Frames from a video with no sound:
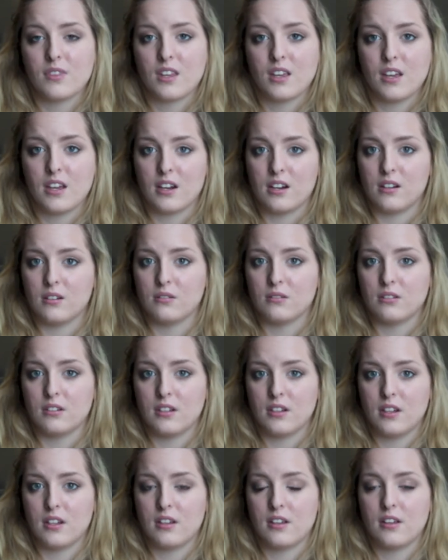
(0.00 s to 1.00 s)

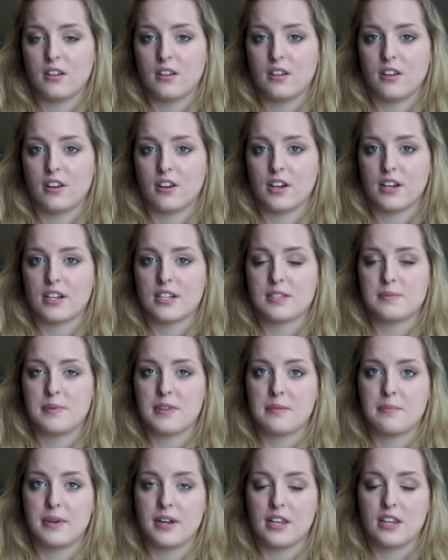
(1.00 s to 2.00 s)
you're going to
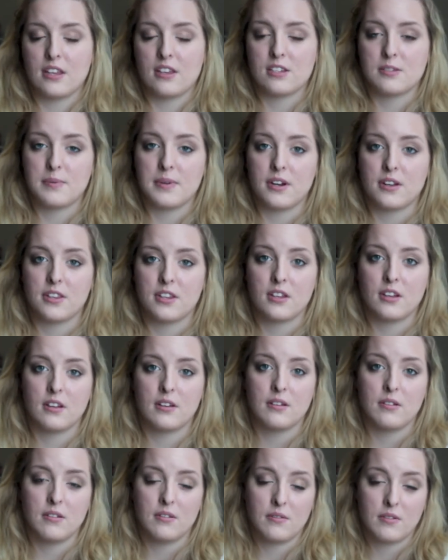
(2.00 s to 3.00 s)
spend the money that you spent on
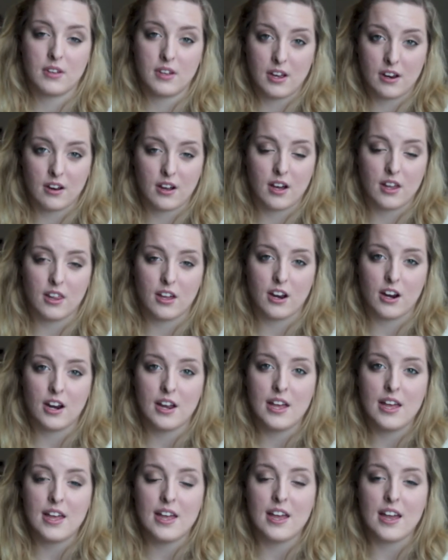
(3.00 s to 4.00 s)
the hair color,
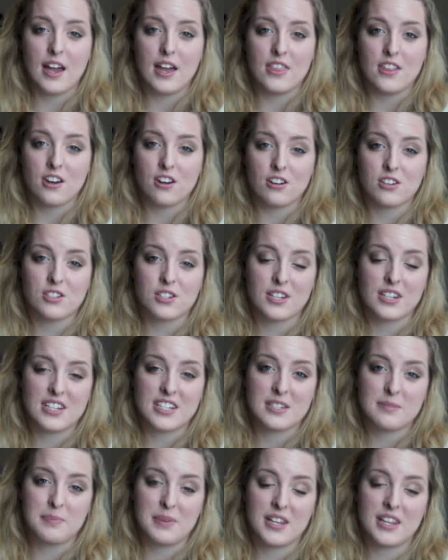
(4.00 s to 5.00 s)
and then you're also going to
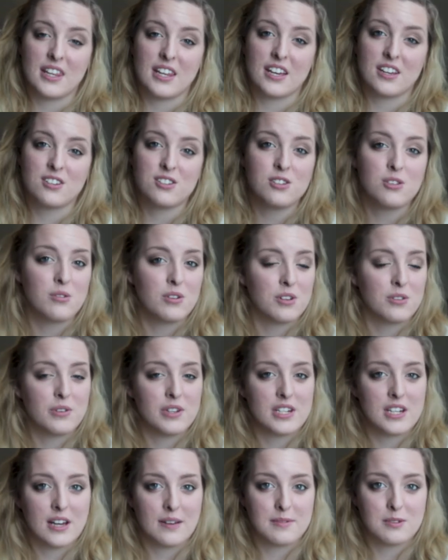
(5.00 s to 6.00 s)
spend like 2 or 3
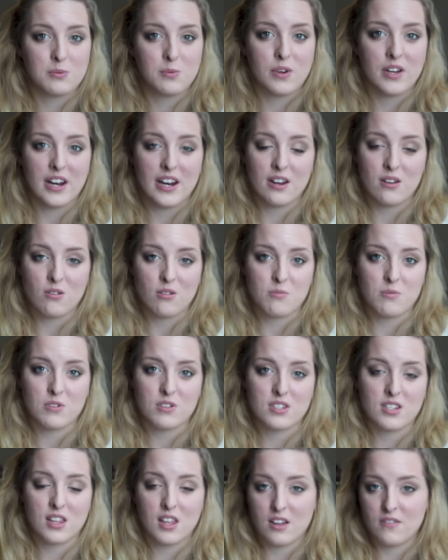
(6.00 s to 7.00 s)
times what a normal
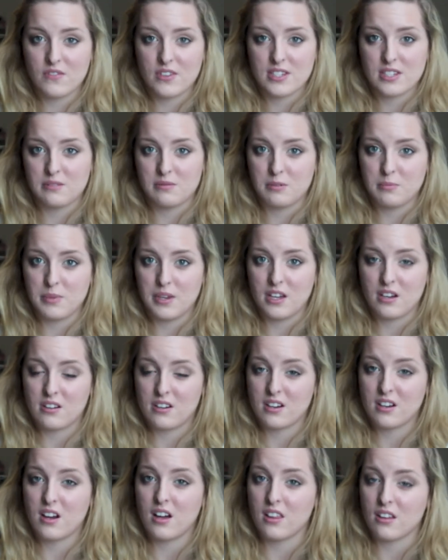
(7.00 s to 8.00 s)
salon visit would be on
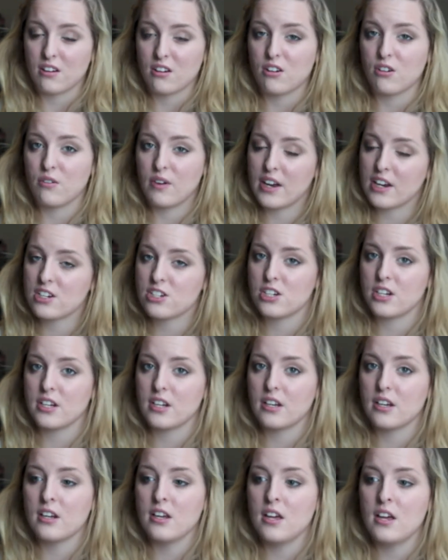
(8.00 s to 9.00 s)
a color
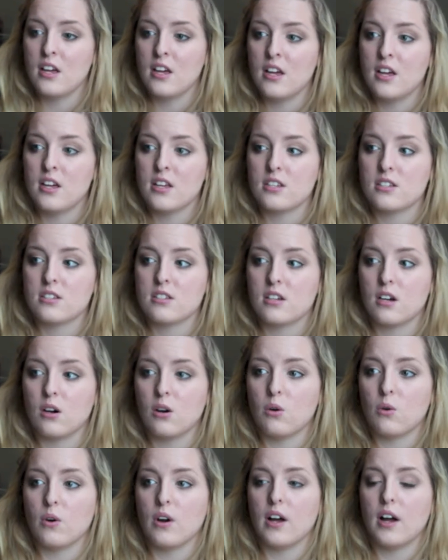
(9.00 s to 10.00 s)
correction.
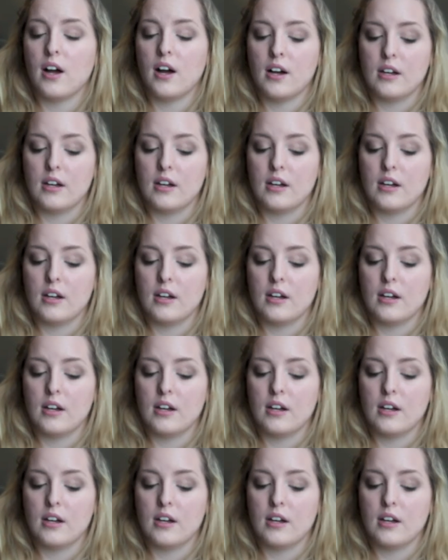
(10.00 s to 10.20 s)
So